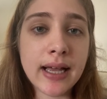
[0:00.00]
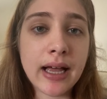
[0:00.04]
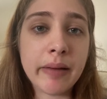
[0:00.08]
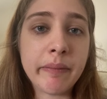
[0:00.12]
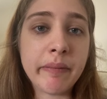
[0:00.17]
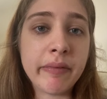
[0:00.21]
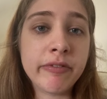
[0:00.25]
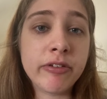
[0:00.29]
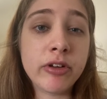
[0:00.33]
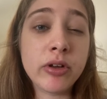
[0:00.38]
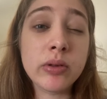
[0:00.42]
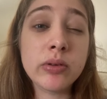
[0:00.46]

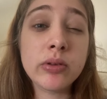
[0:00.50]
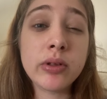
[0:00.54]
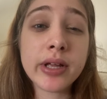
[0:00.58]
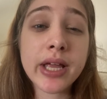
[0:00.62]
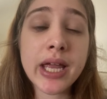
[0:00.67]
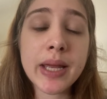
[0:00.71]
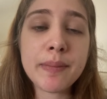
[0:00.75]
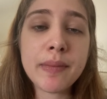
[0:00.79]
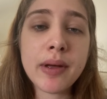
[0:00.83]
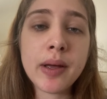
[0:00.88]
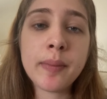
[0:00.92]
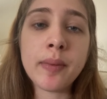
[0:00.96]
If you look
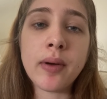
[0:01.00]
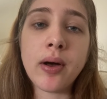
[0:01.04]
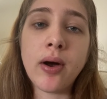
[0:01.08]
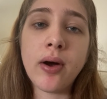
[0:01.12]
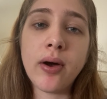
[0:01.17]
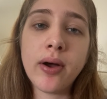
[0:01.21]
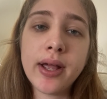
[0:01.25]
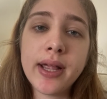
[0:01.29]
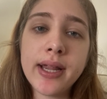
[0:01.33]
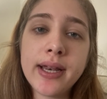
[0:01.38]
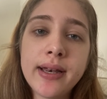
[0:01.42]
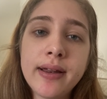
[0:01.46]
him up
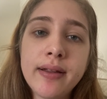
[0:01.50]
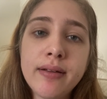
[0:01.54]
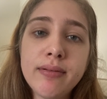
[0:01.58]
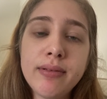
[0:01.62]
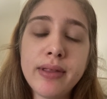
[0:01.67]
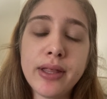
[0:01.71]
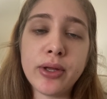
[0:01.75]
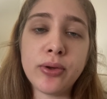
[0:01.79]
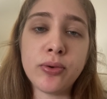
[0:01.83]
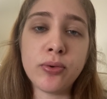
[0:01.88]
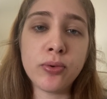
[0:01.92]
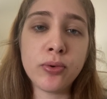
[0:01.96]
on
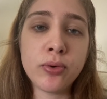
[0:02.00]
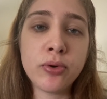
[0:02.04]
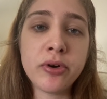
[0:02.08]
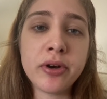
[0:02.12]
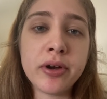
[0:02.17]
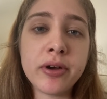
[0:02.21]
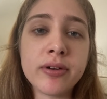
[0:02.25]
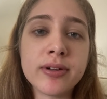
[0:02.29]
Google,